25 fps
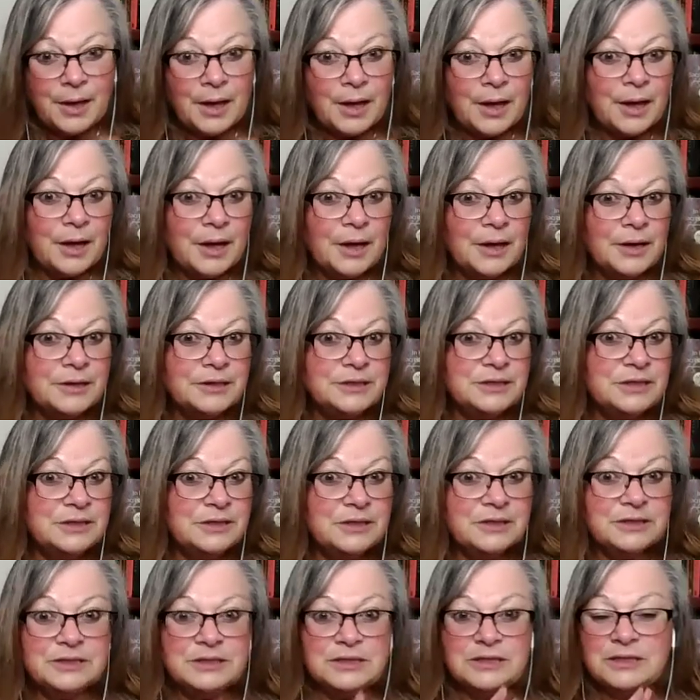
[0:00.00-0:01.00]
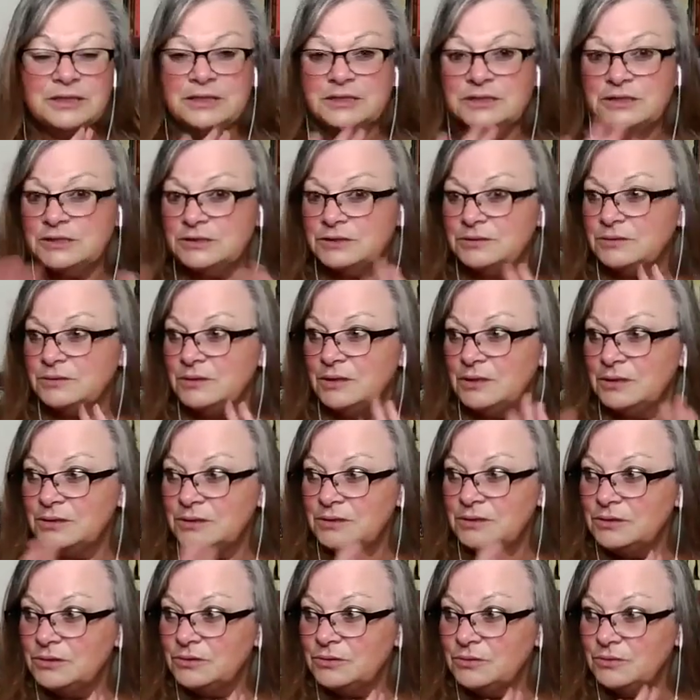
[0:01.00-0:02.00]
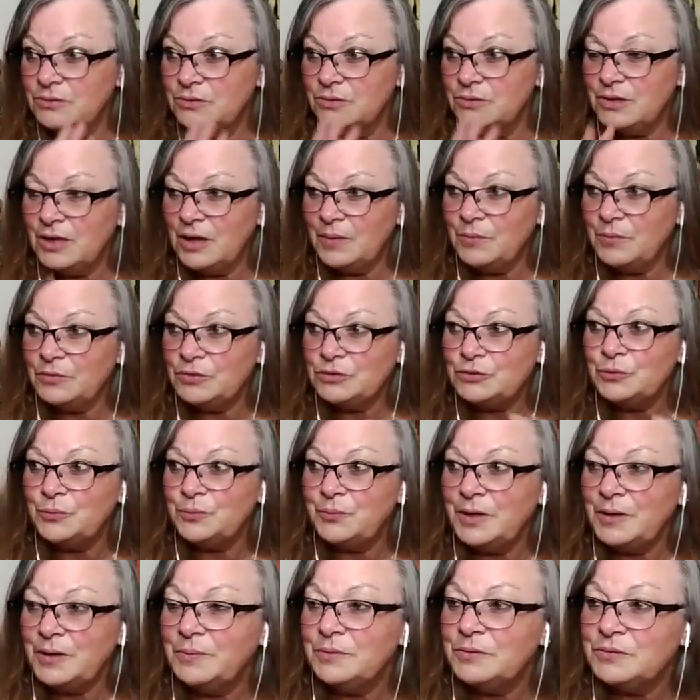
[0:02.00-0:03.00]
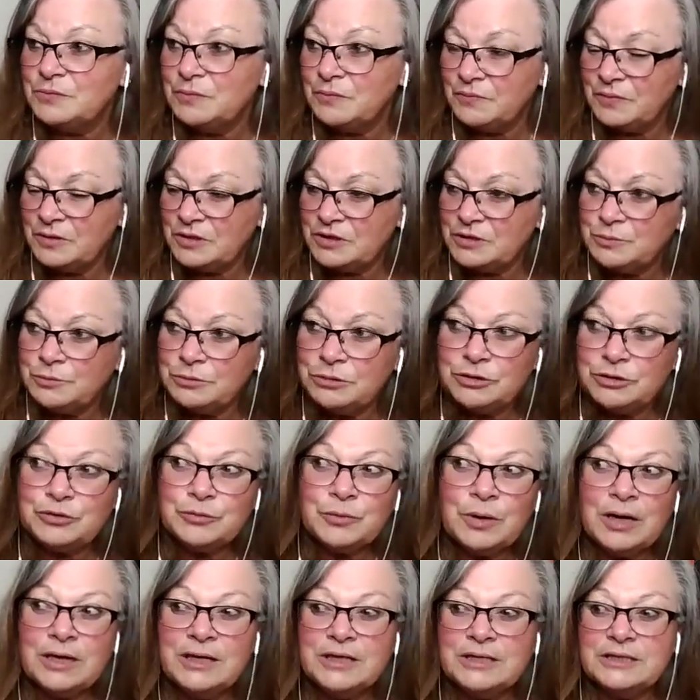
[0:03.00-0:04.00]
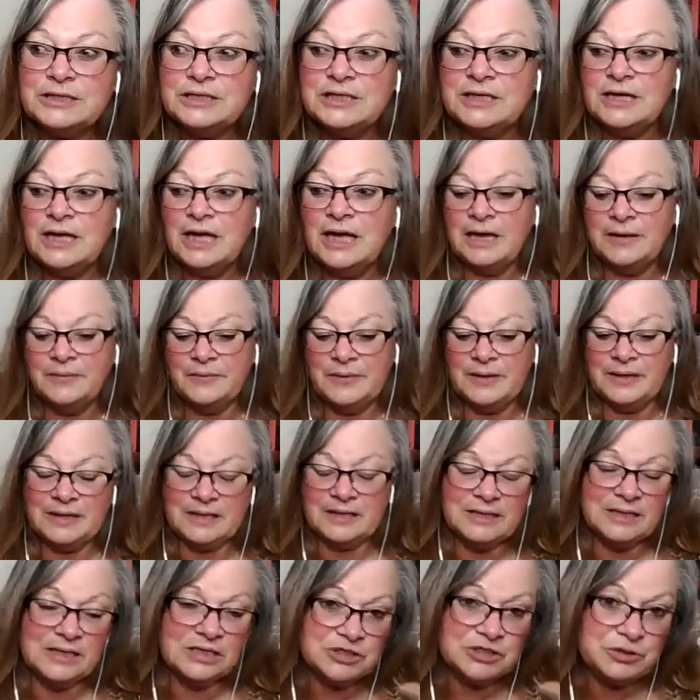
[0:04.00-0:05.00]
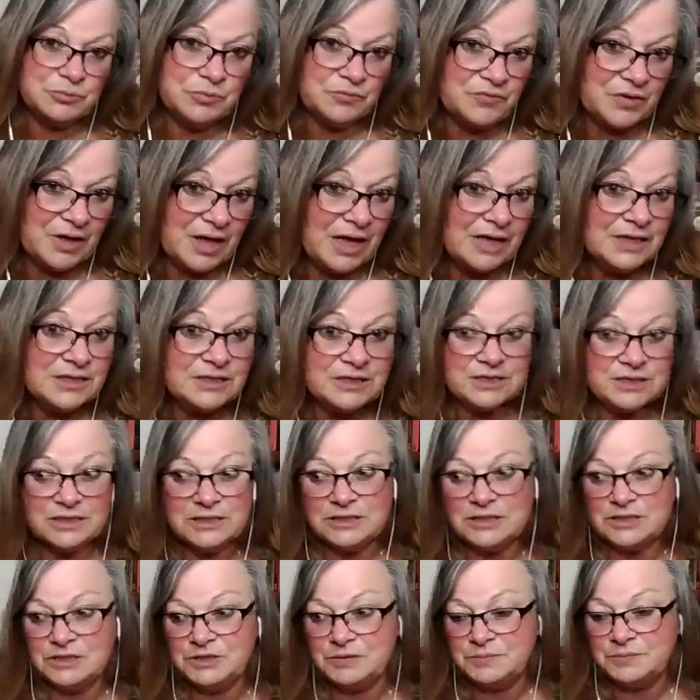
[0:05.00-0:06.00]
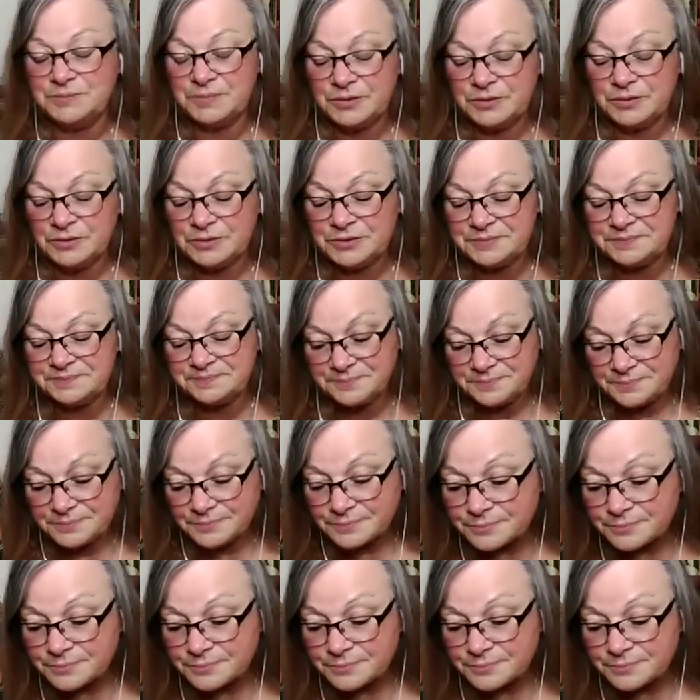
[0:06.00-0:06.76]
Yeah, so there's the Aboriginal peoples with their spirituality and their connection with their ancestors, because